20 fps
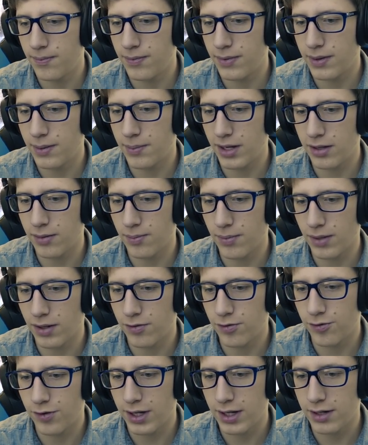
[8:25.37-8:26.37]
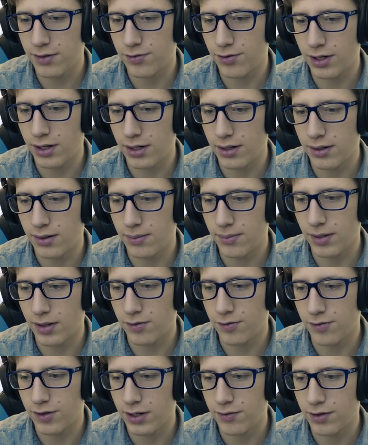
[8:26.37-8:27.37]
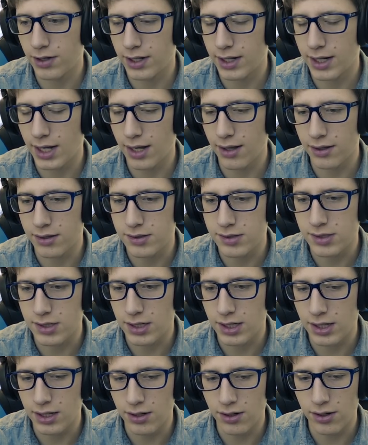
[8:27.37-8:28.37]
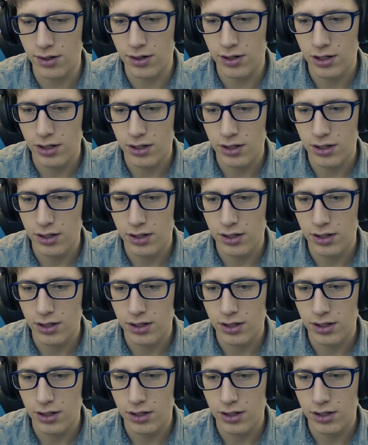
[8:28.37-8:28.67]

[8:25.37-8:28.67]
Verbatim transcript: my favorite galaxy here,